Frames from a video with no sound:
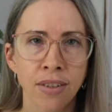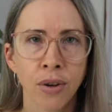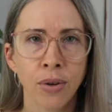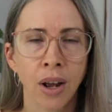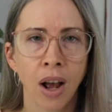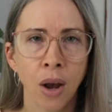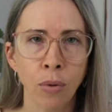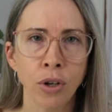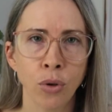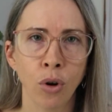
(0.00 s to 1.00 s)
So I
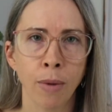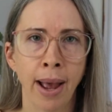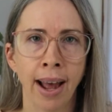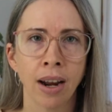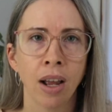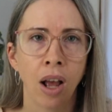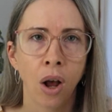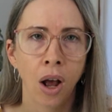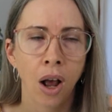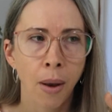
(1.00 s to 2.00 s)
want to talk about
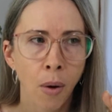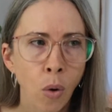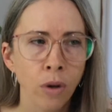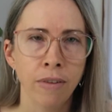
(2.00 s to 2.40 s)
all